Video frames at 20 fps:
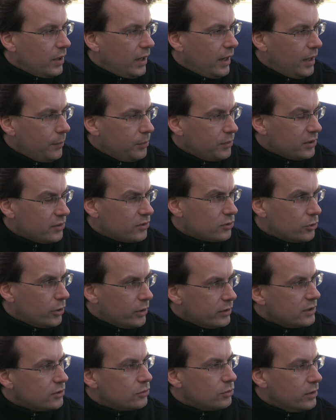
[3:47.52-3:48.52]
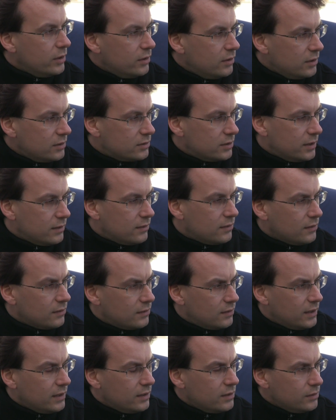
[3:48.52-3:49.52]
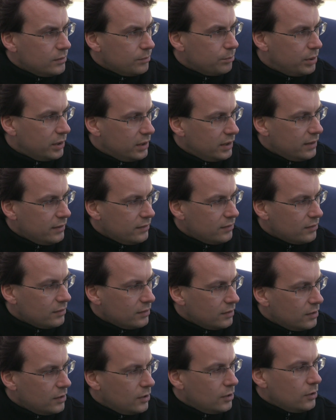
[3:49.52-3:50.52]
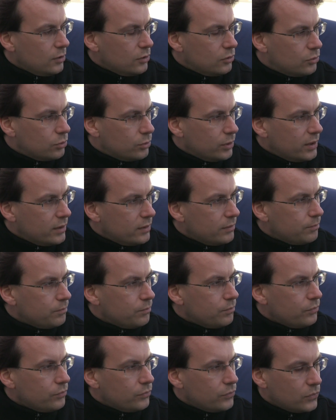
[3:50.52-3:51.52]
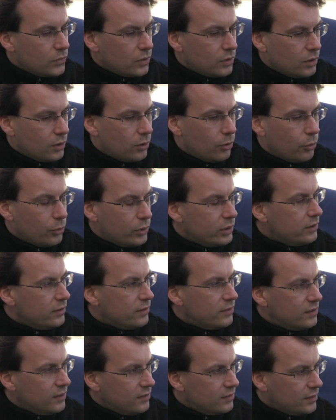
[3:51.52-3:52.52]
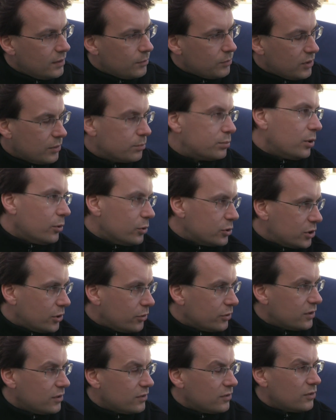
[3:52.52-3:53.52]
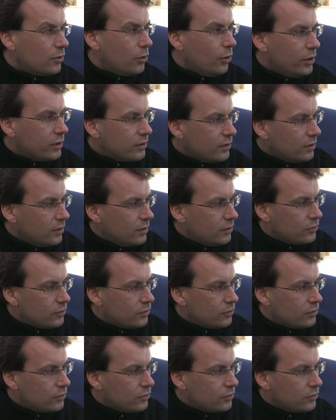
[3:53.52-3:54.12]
helps us strongly to integrate the single pillars to whole systems approach, how it is called.